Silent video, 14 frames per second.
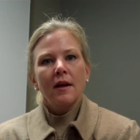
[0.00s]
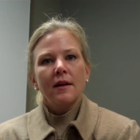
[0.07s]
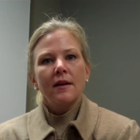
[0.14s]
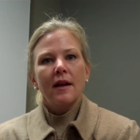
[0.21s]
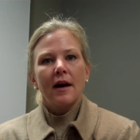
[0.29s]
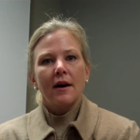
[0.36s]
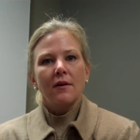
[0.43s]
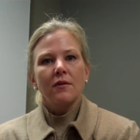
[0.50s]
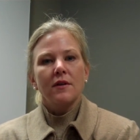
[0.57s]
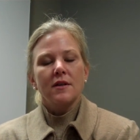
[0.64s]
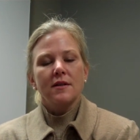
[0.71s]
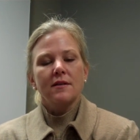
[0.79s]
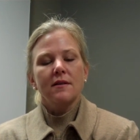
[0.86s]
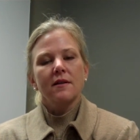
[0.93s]
Now,
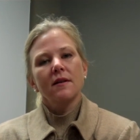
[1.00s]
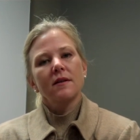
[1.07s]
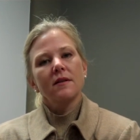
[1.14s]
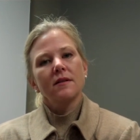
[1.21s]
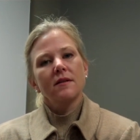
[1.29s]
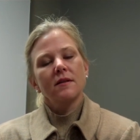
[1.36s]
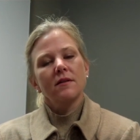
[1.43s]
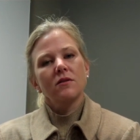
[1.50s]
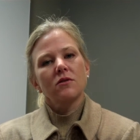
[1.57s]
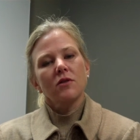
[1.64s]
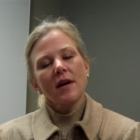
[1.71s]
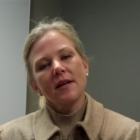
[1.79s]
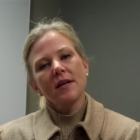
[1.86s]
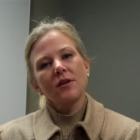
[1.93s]
this
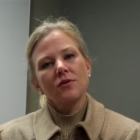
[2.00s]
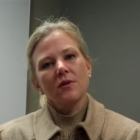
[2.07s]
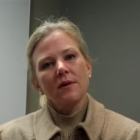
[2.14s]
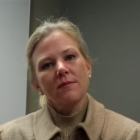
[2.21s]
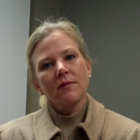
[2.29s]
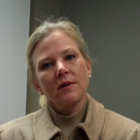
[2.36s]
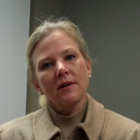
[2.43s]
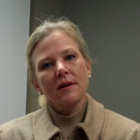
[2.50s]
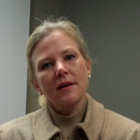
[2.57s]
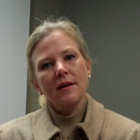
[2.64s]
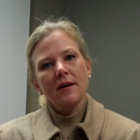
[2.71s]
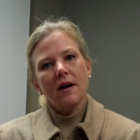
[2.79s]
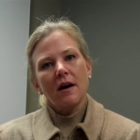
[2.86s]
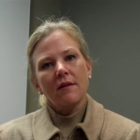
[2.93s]
training trip
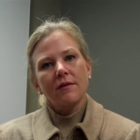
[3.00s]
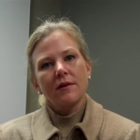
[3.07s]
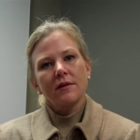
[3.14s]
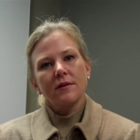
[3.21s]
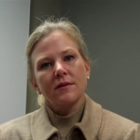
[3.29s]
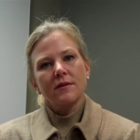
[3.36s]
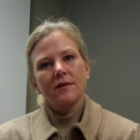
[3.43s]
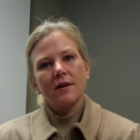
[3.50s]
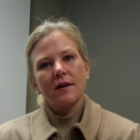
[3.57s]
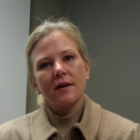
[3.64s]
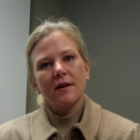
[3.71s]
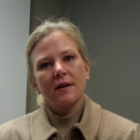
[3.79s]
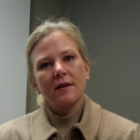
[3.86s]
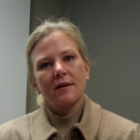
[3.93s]
really offers
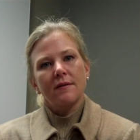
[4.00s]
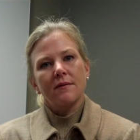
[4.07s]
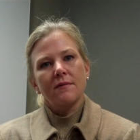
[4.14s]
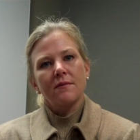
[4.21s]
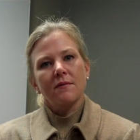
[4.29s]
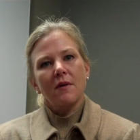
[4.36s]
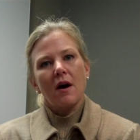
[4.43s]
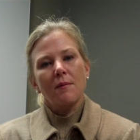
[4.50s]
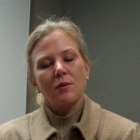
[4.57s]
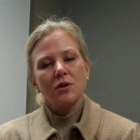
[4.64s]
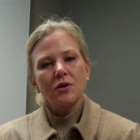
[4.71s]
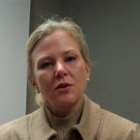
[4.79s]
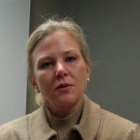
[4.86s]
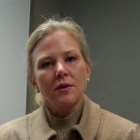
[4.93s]

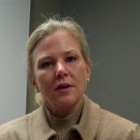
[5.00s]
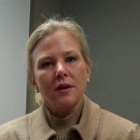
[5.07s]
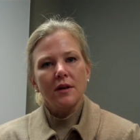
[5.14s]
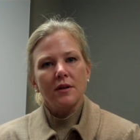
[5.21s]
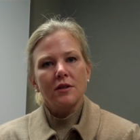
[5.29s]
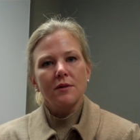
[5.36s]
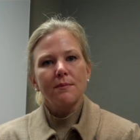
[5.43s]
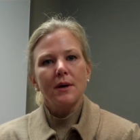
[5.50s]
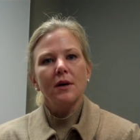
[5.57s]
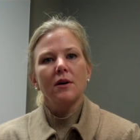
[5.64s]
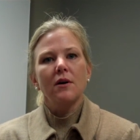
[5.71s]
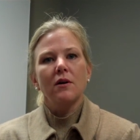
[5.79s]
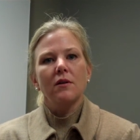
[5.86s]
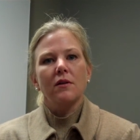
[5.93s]
opportunity to
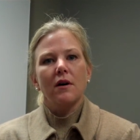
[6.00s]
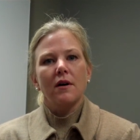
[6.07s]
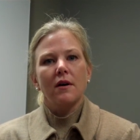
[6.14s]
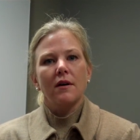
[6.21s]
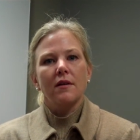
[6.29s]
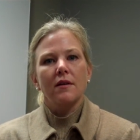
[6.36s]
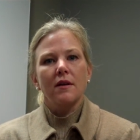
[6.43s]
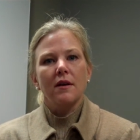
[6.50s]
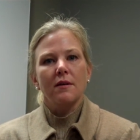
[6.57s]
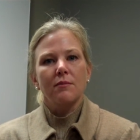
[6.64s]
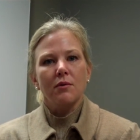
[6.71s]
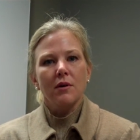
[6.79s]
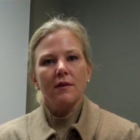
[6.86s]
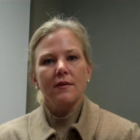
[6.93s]
build on the
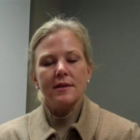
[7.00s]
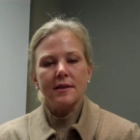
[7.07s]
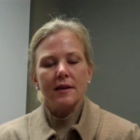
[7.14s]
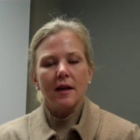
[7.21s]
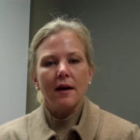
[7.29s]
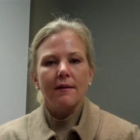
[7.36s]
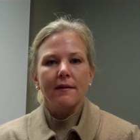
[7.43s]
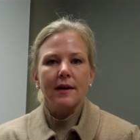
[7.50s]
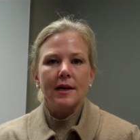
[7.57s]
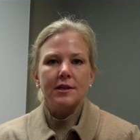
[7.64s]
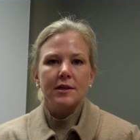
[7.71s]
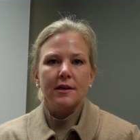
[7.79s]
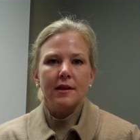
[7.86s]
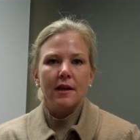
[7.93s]
previous
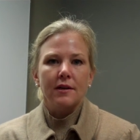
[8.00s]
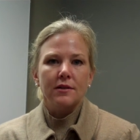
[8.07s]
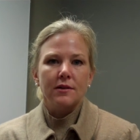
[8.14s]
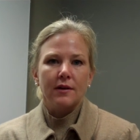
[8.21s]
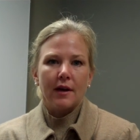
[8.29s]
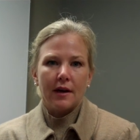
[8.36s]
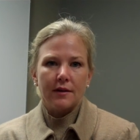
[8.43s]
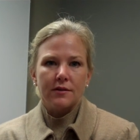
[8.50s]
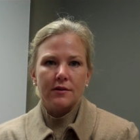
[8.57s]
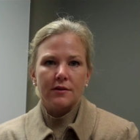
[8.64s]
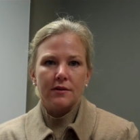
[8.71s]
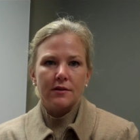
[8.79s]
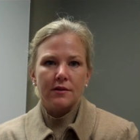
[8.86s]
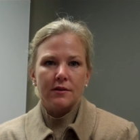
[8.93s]
collaboration that Duke Cancer
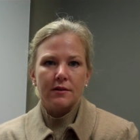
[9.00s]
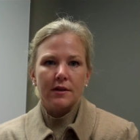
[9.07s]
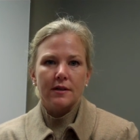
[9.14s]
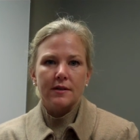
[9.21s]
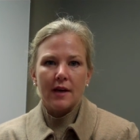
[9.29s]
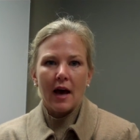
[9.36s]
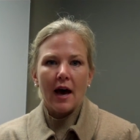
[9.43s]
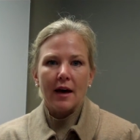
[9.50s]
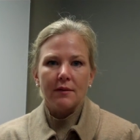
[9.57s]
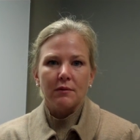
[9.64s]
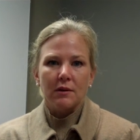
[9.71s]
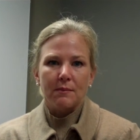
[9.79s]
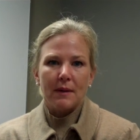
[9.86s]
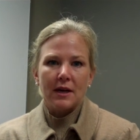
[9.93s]
Institute has had
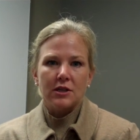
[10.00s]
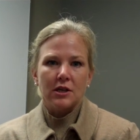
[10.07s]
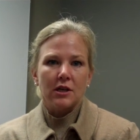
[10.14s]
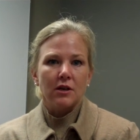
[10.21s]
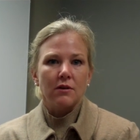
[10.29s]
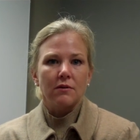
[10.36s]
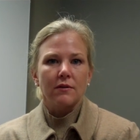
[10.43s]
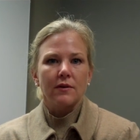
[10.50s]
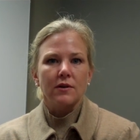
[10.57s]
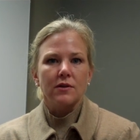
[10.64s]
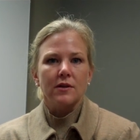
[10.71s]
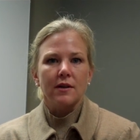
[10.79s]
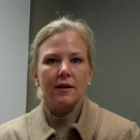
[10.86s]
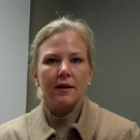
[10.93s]
with Beijing
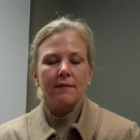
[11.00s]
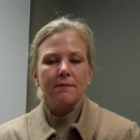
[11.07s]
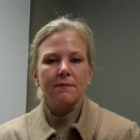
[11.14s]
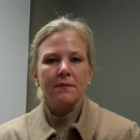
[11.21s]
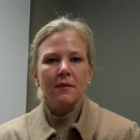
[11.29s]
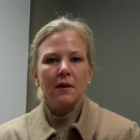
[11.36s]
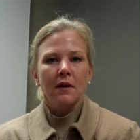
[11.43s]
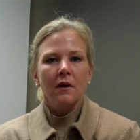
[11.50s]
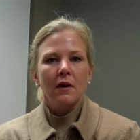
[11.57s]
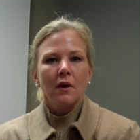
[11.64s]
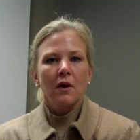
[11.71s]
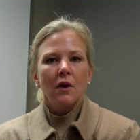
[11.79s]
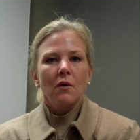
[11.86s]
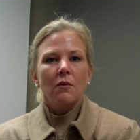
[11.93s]
University.
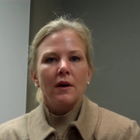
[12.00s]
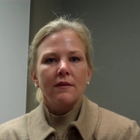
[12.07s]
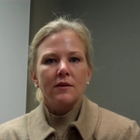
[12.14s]
We have